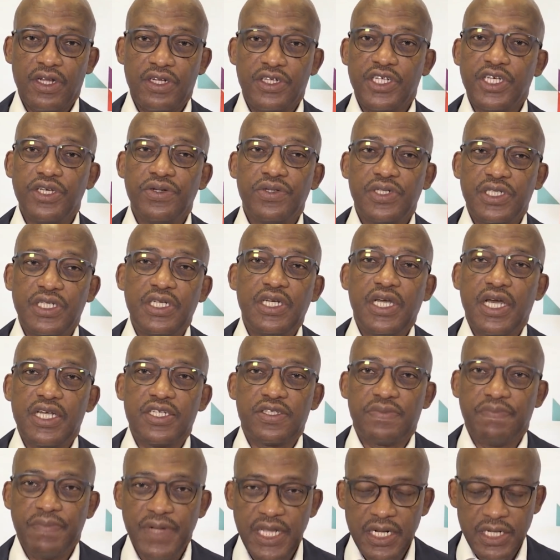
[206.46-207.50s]
DUT
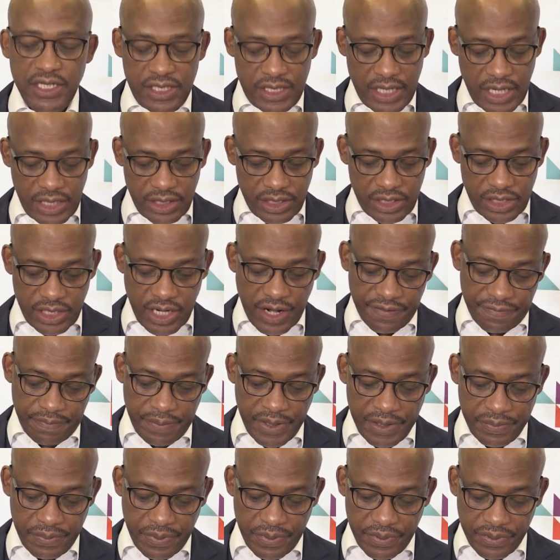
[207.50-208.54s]
has many such tough
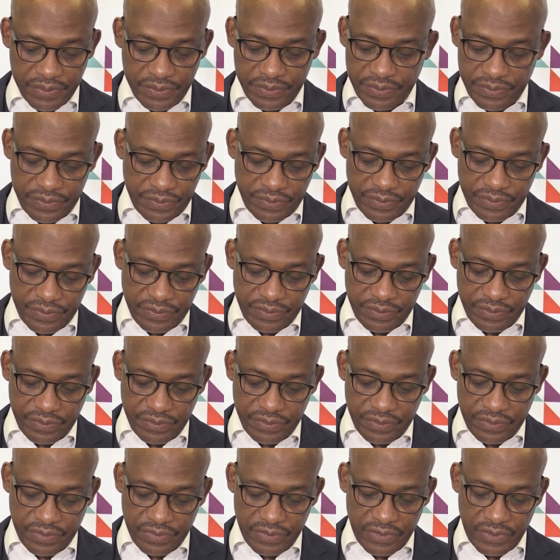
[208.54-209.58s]
people.
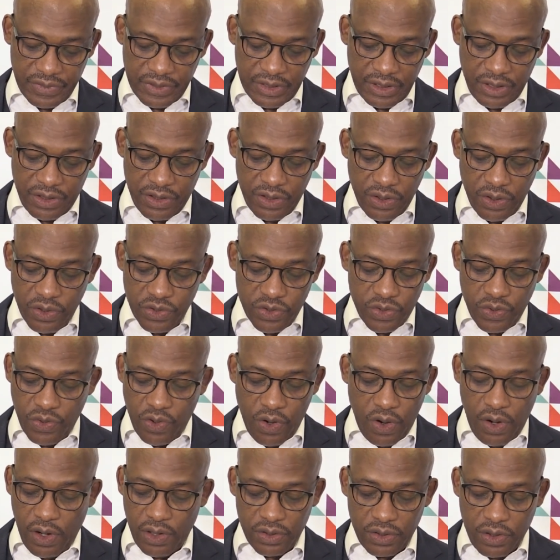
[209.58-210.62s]
Those who
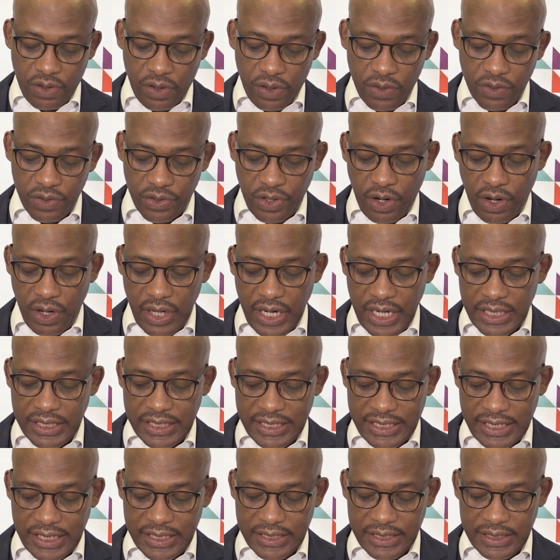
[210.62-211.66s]
all hold on
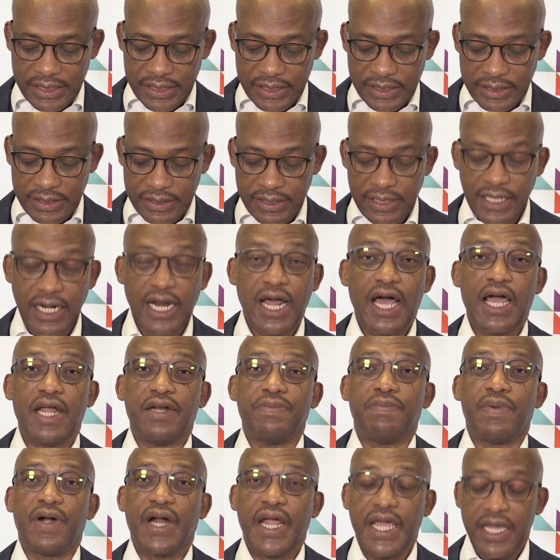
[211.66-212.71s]
until the
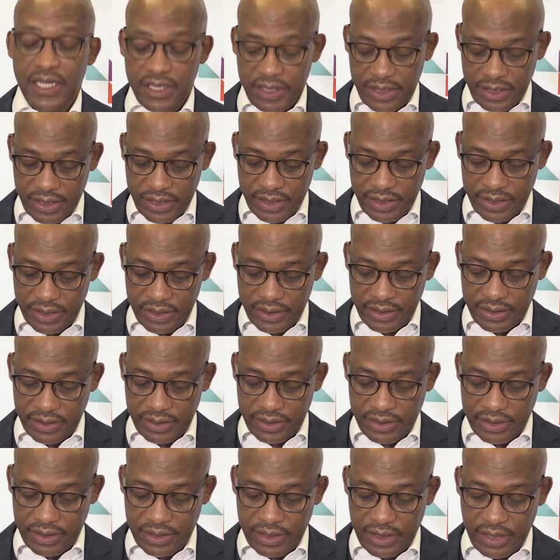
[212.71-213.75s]
light breaks
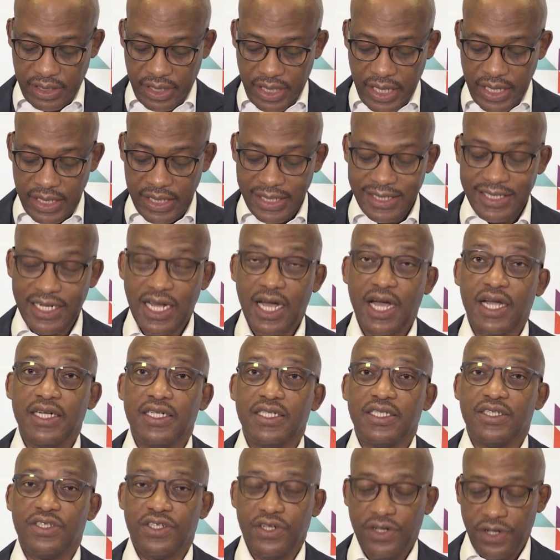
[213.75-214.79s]
and the
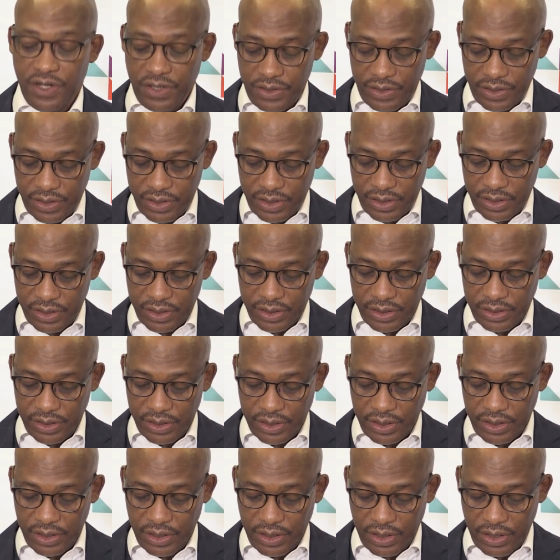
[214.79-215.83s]
tide turns.
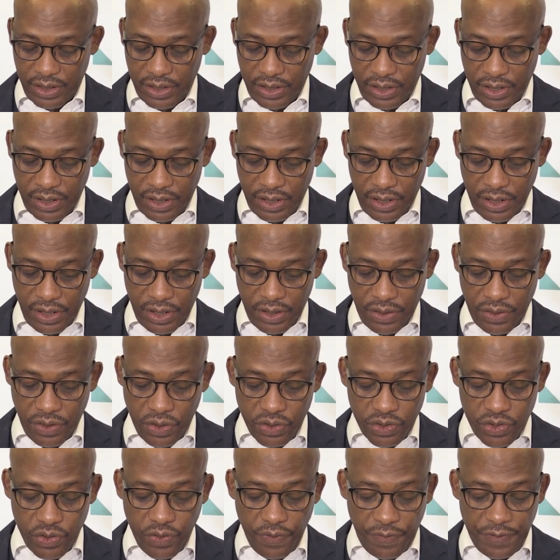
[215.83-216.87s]

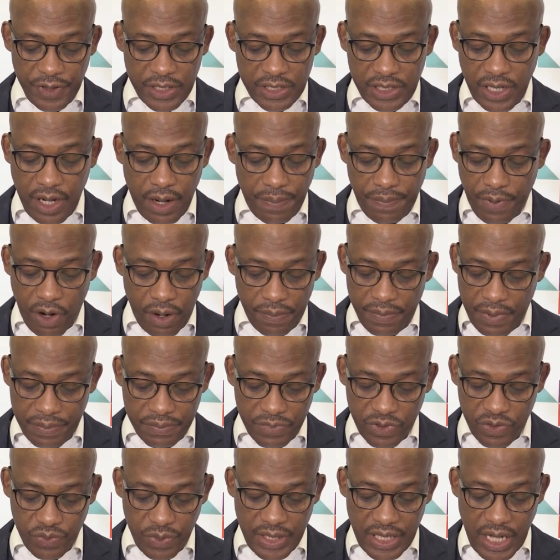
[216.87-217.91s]
Those who fix our
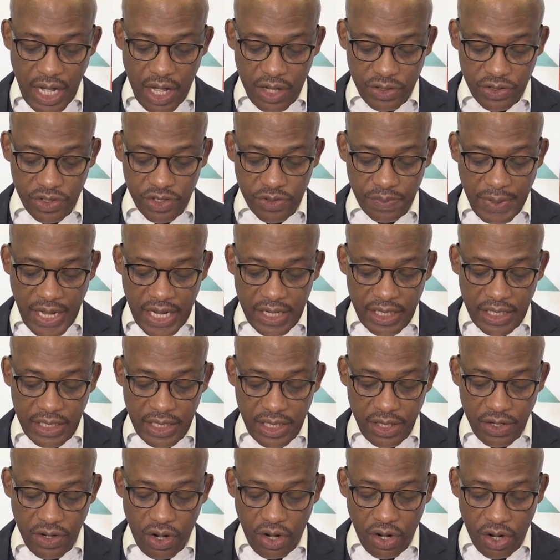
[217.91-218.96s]
problems without spending
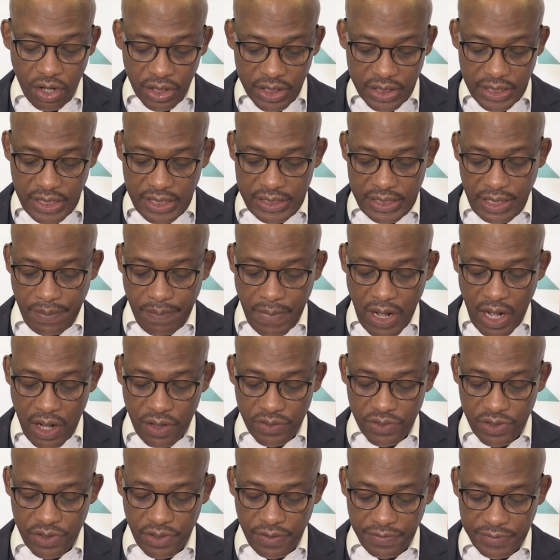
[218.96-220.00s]
inordinate
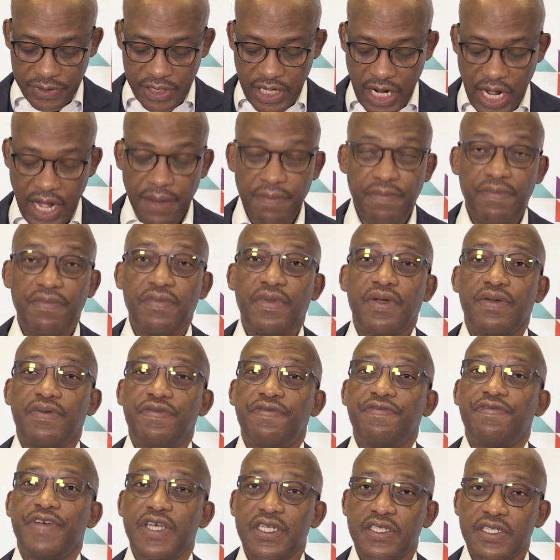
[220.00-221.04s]
amounts of time
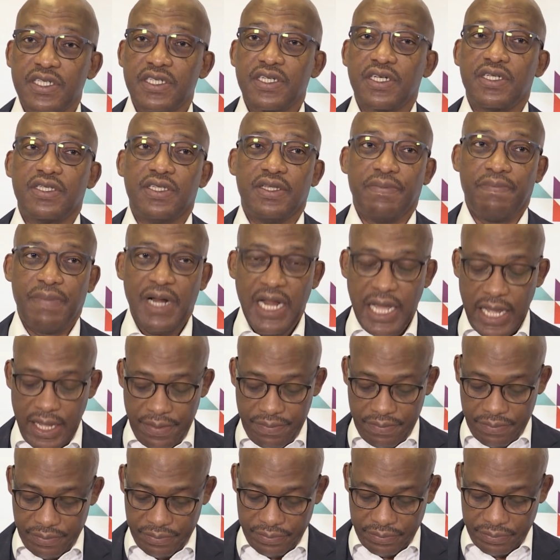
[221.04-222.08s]
fixing the
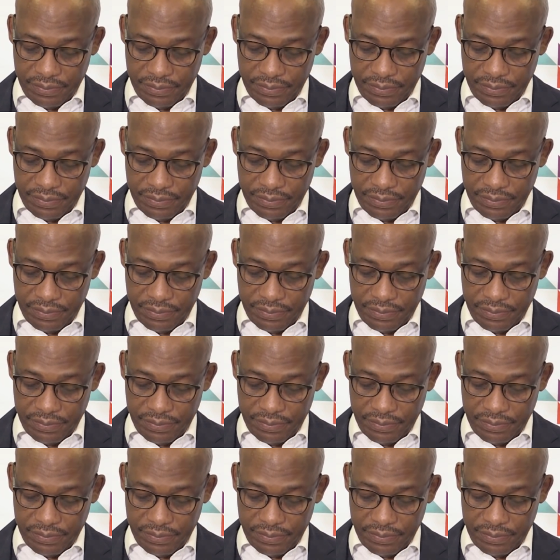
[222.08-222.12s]
blame.